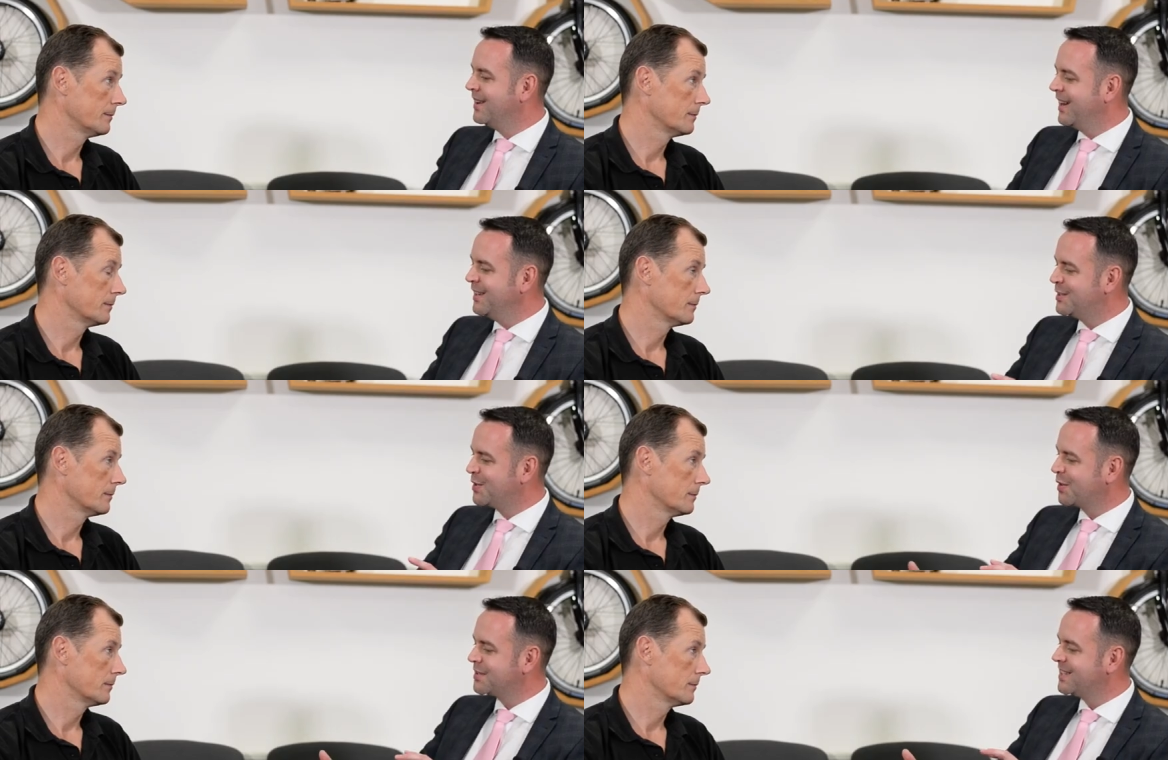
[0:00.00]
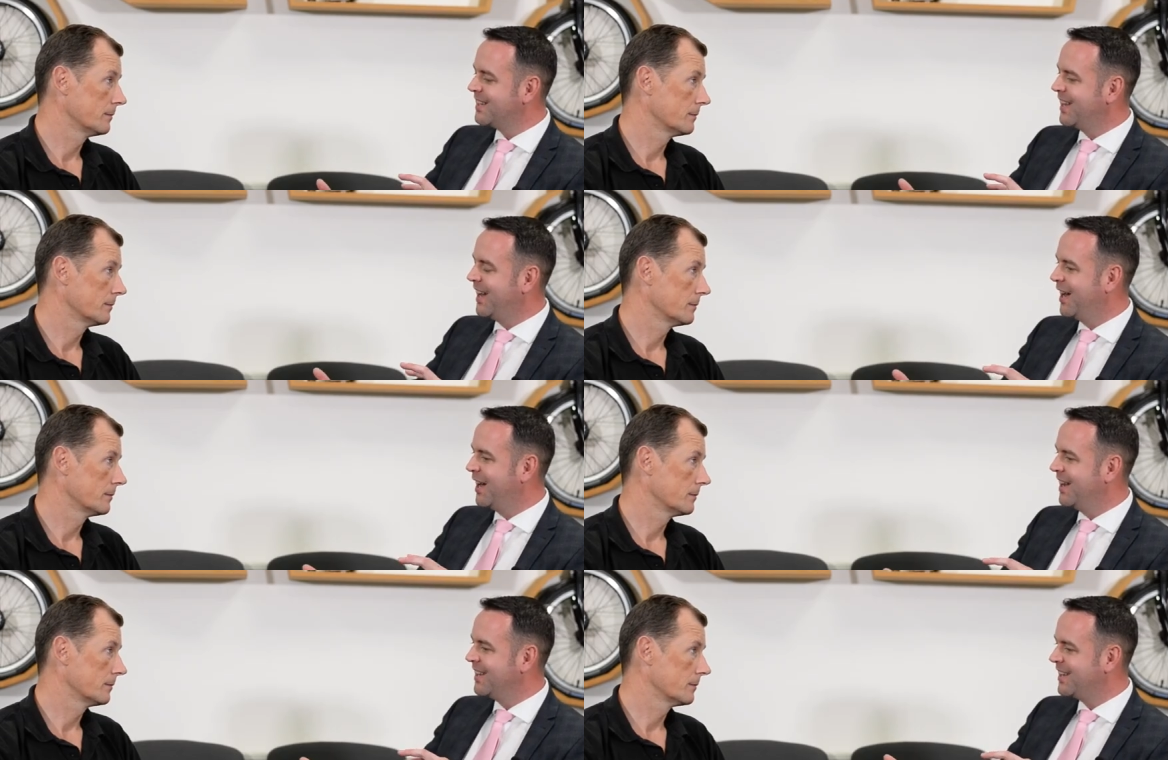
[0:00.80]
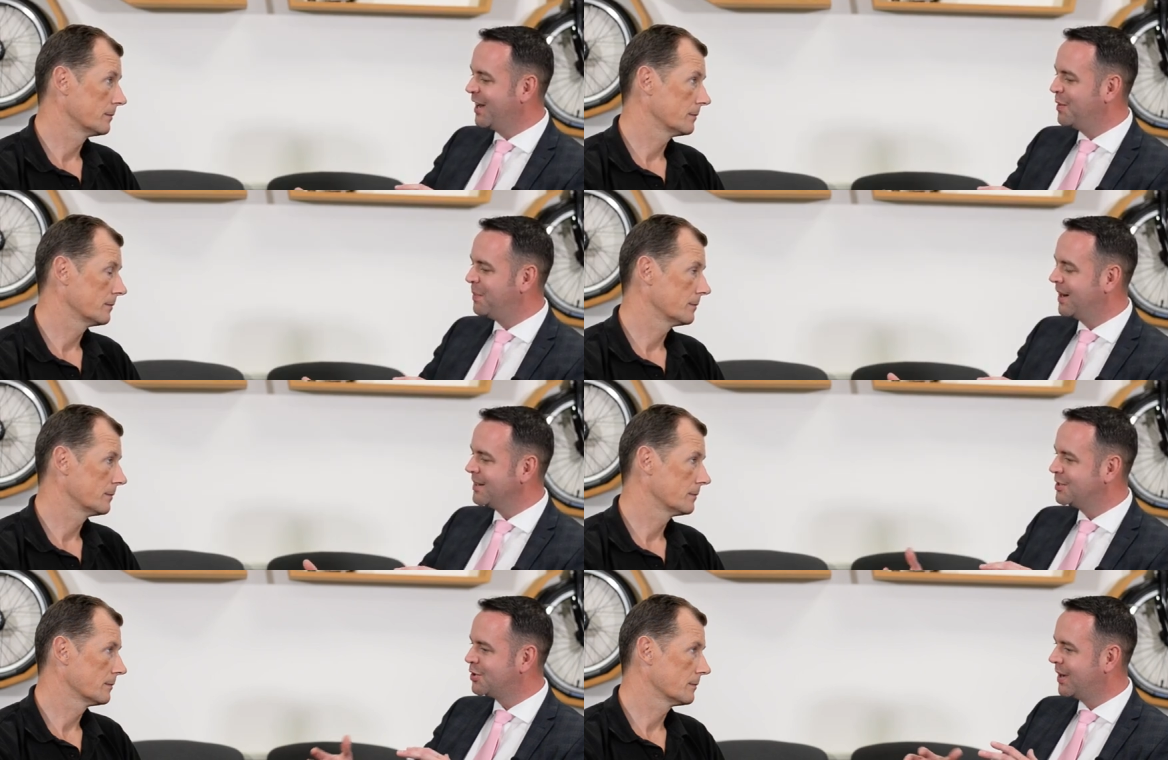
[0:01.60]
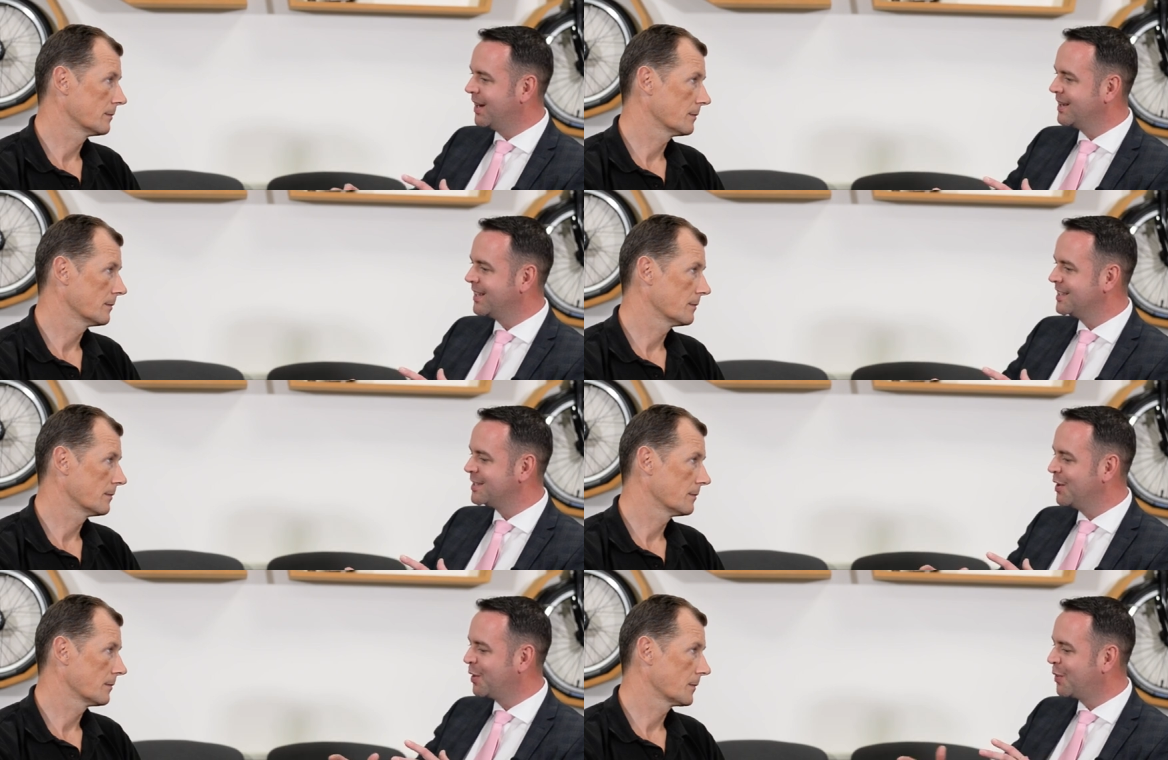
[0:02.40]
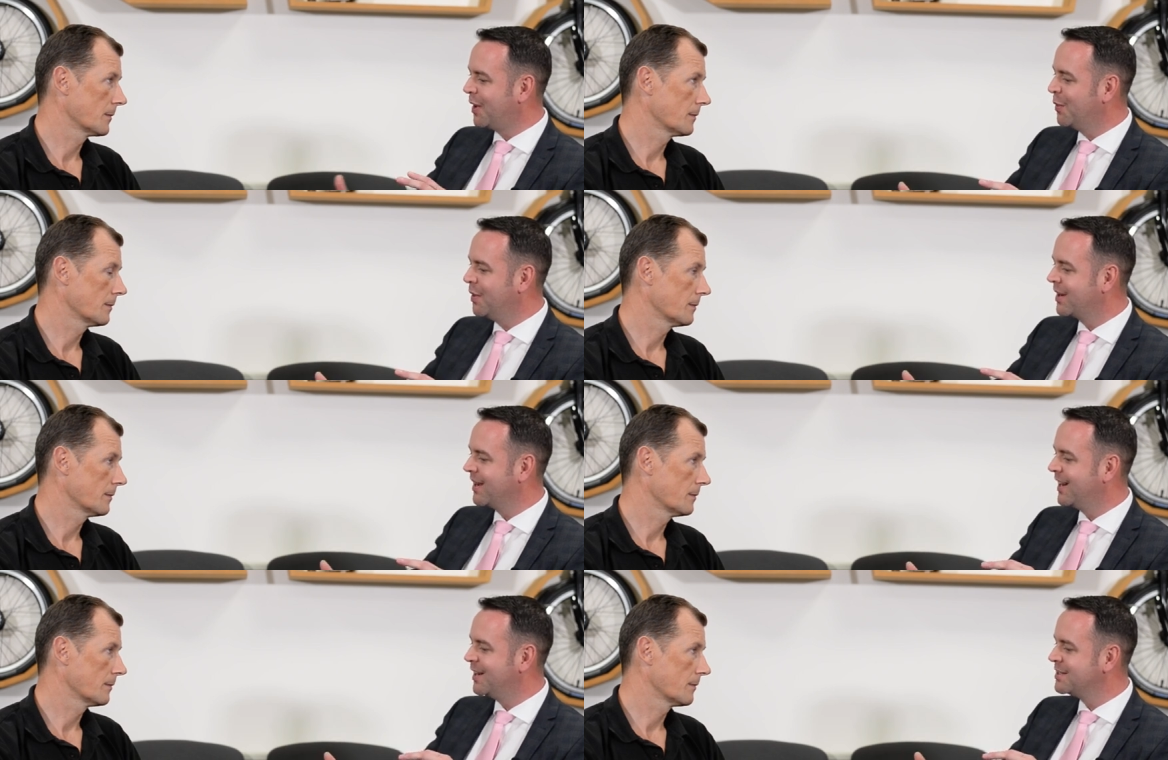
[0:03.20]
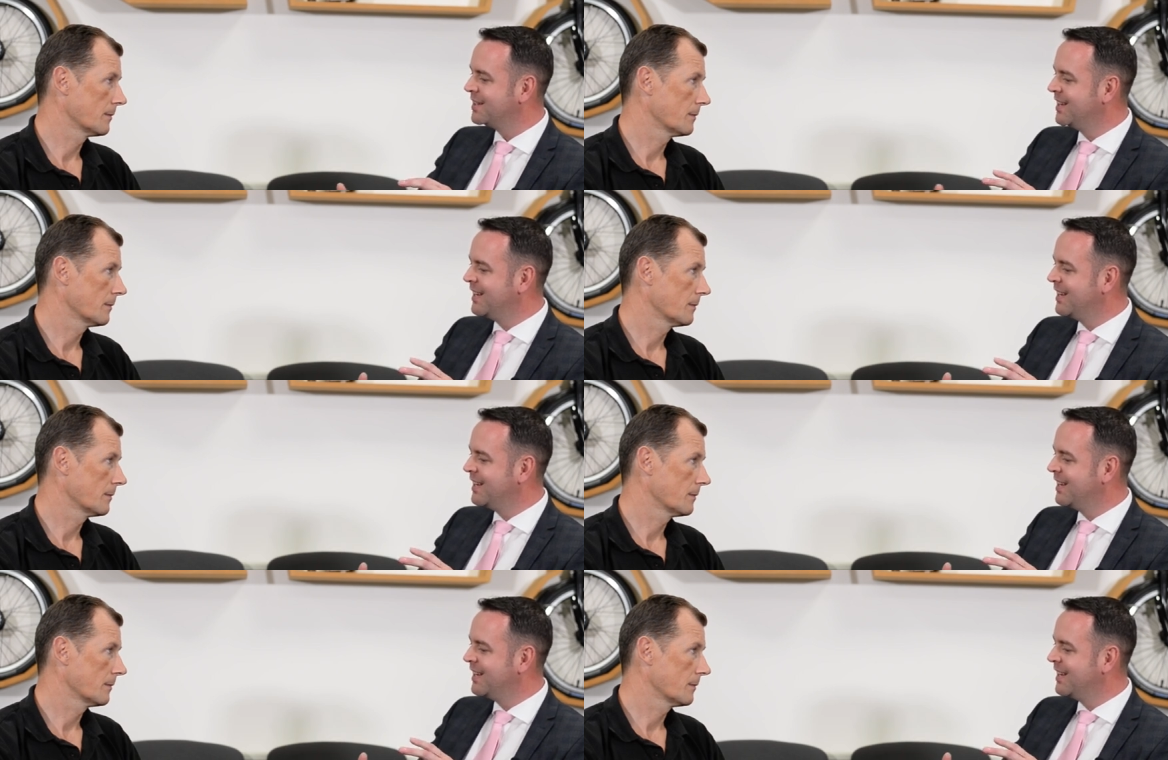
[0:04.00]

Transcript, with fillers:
Speaker 1: And you talked uh, there about trying things that not quite working out.